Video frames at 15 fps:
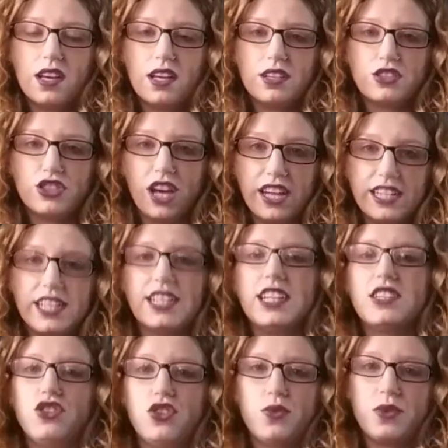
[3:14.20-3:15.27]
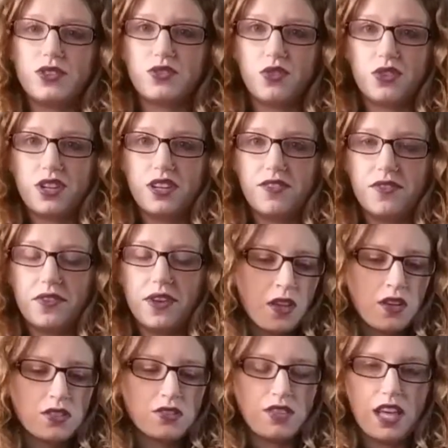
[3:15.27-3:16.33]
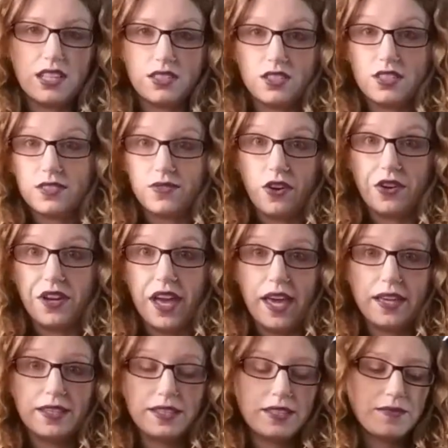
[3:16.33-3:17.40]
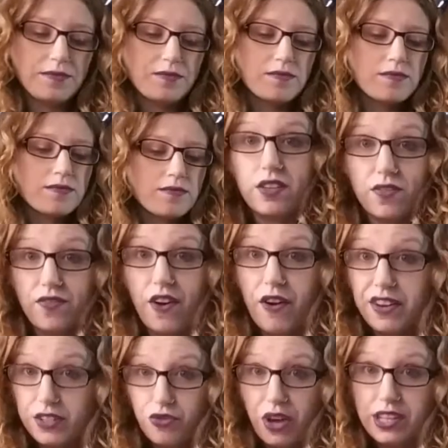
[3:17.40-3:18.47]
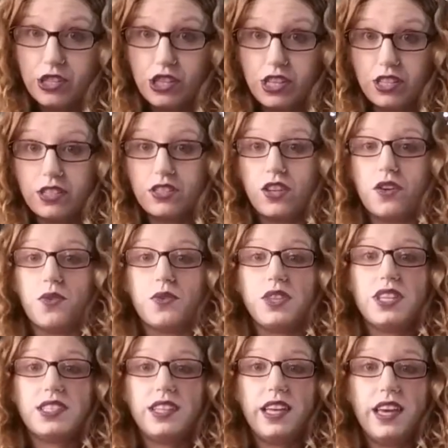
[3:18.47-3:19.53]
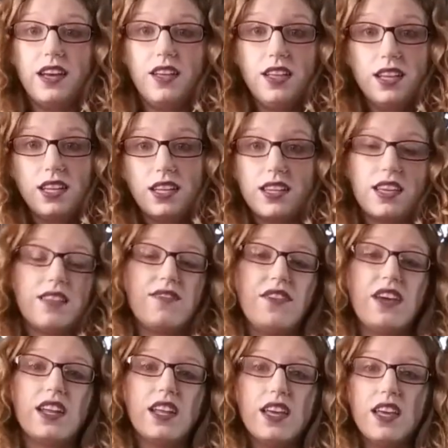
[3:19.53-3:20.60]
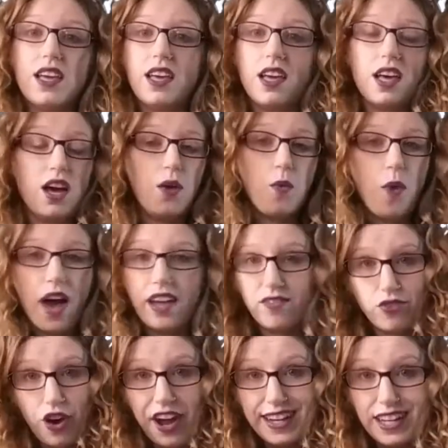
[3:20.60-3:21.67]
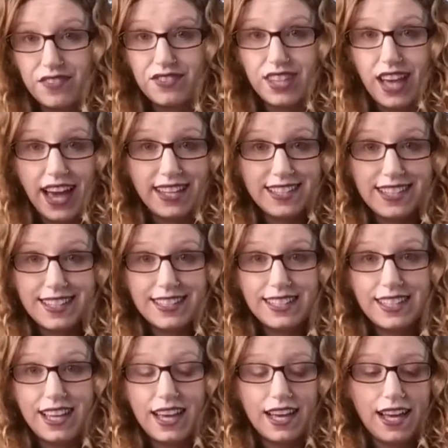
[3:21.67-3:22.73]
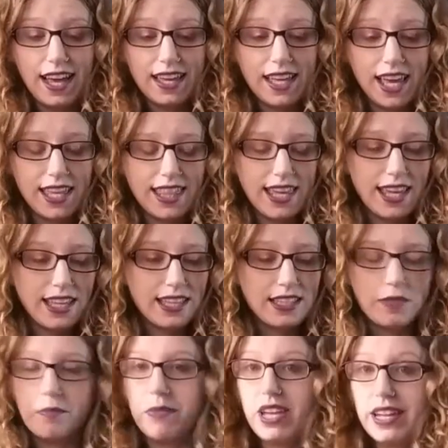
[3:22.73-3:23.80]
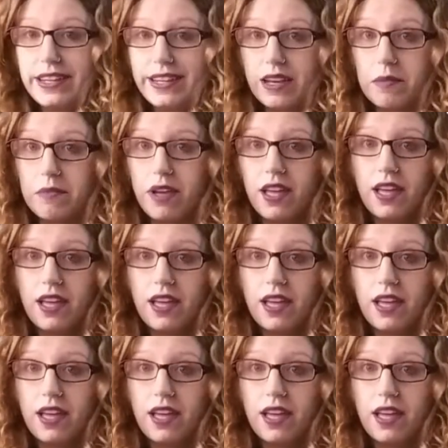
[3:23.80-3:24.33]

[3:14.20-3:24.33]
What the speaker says: shininess to it, sort of. So that looks very nice. It's very stretchy. So this tail can fit a wide variety of sizes. I think it's a medium,